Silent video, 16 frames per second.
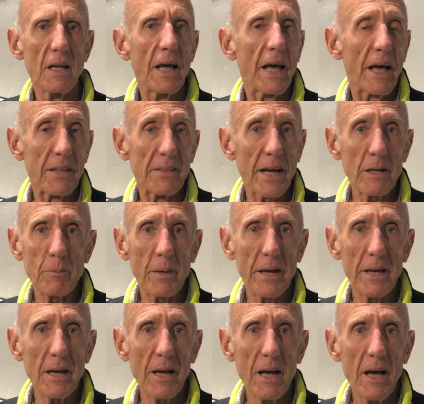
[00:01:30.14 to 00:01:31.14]
And that
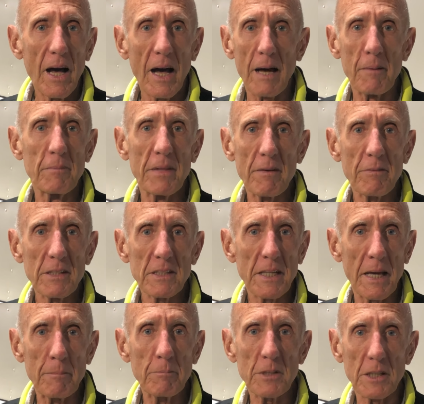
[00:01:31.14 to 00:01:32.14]
way, I'm never
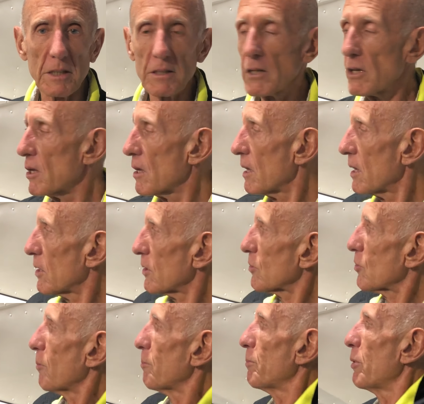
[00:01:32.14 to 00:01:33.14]
tempted
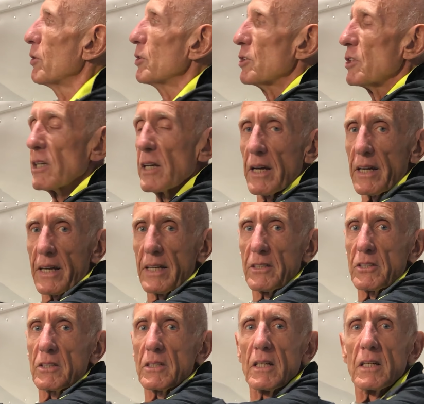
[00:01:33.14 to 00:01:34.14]
to push
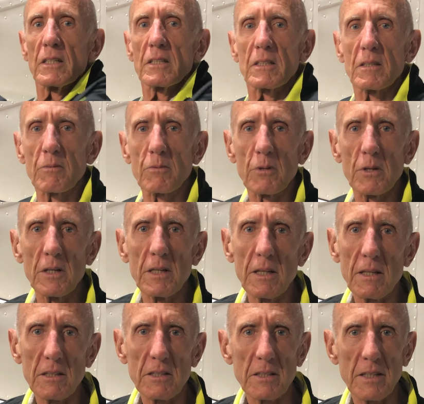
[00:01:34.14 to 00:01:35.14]
against the
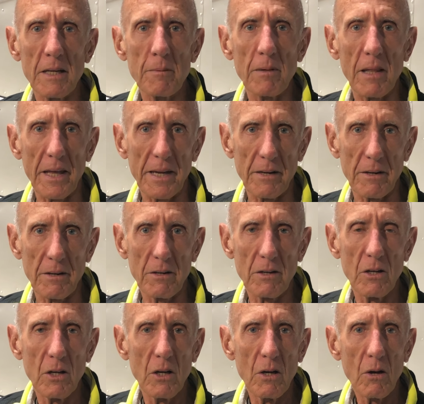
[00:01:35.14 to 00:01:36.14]
vertical stabilator,
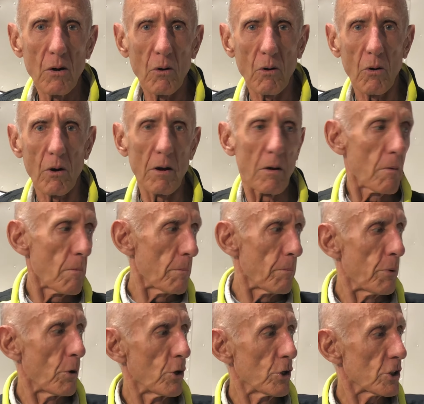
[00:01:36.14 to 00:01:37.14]
or
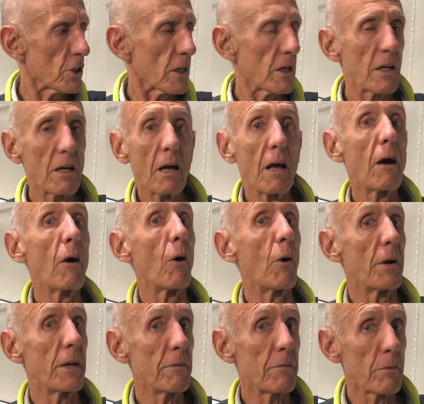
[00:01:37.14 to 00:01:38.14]
push, or
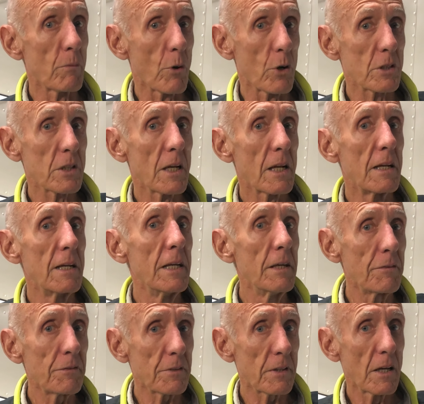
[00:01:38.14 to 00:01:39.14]
even worse,
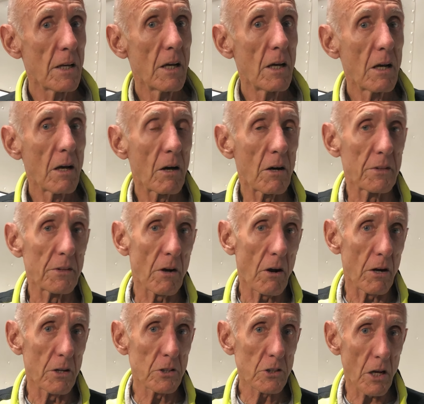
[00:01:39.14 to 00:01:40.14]
lift on the
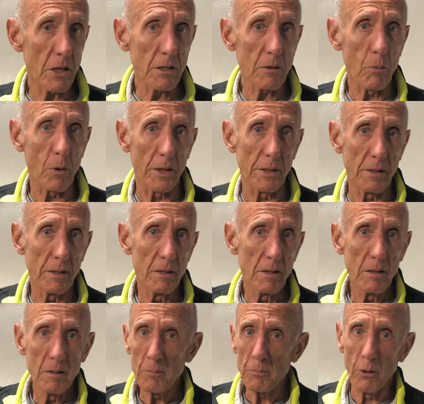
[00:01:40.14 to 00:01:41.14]
horizontal one,
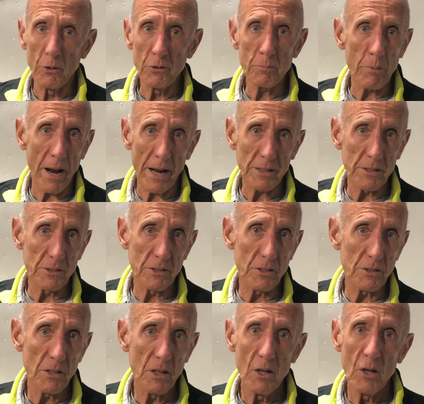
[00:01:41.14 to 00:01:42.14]
both
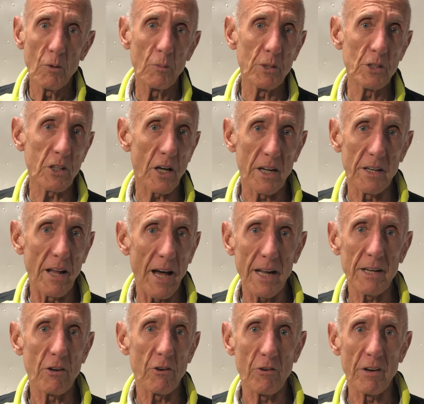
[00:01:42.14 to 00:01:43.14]
practices which are
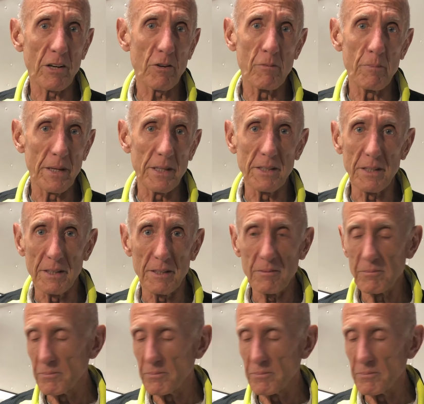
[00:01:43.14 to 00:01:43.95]
not recommended.